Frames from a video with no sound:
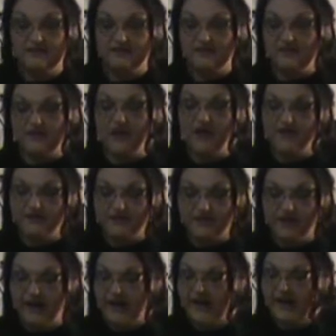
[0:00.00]
to the
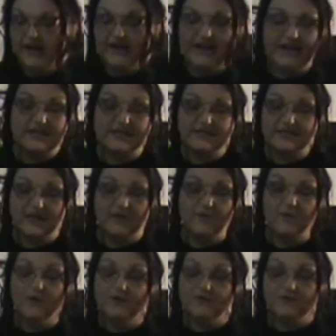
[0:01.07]
doctor, and it
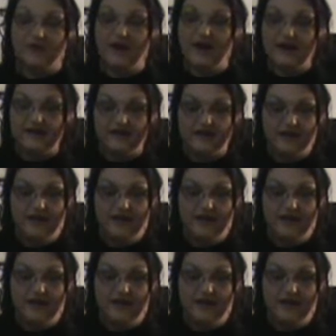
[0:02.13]
works great.